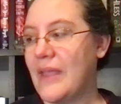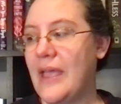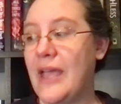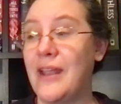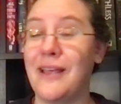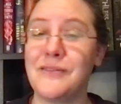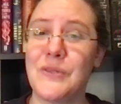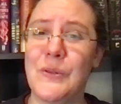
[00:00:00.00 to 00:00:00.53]
I
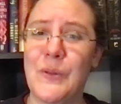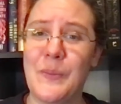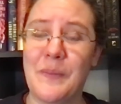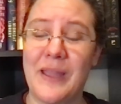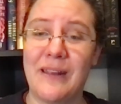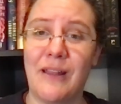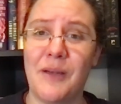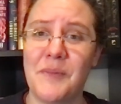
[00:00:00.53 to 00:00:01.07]
also don't
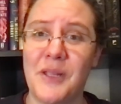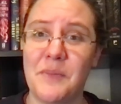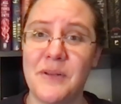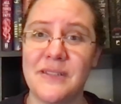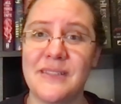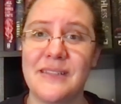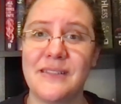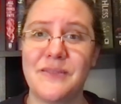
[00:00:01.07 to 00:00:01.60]
mind
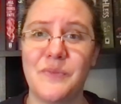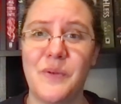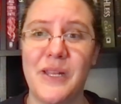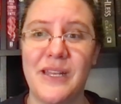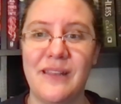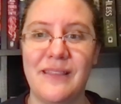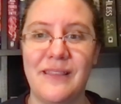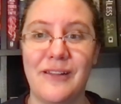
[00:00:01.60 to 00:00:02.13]
omnibuses
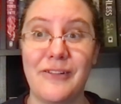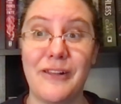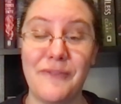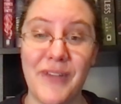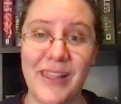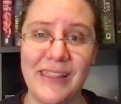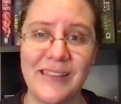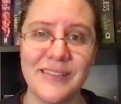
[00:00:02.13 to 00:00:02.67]
when they're
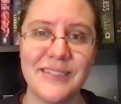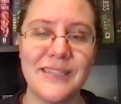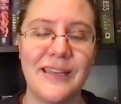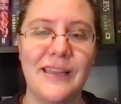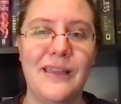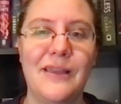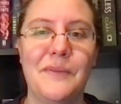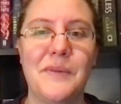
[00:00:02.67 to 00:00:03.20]
novellas
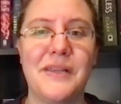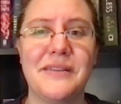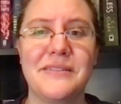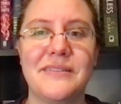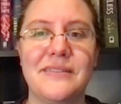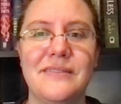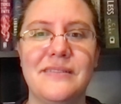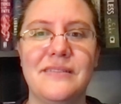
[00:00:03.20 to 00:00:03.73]

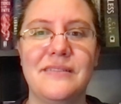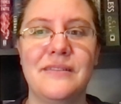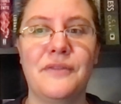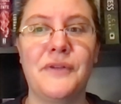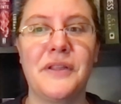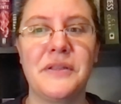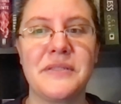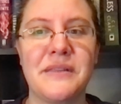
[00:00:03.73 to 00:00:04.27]
because
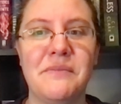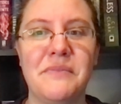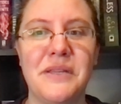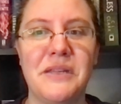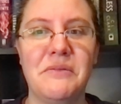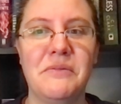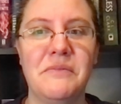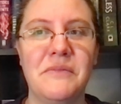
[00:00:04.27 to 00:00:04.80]
novellas can
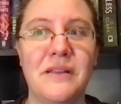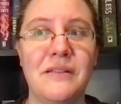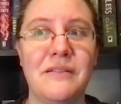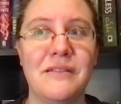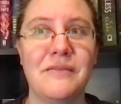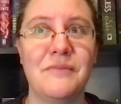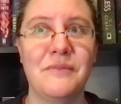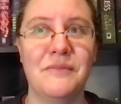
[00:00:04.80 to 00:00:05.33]
be
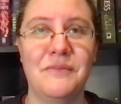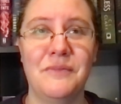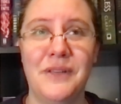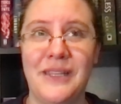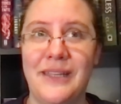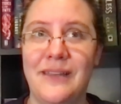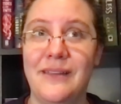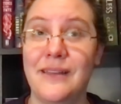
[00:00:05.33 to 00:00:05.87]

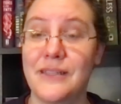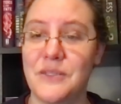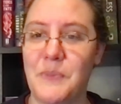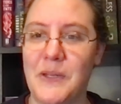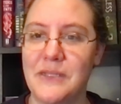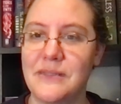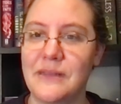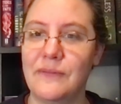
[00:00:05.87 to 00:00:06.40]
really
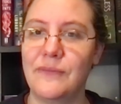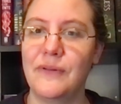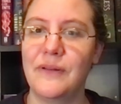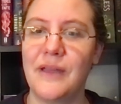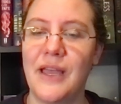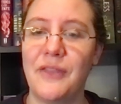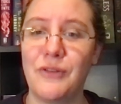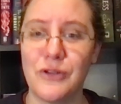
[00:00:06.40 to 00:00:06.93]
expensive
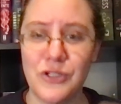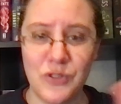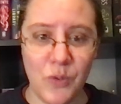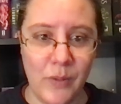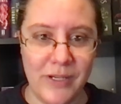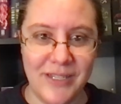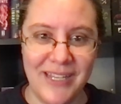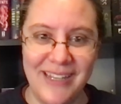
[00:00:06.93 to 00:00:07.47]
and they're short.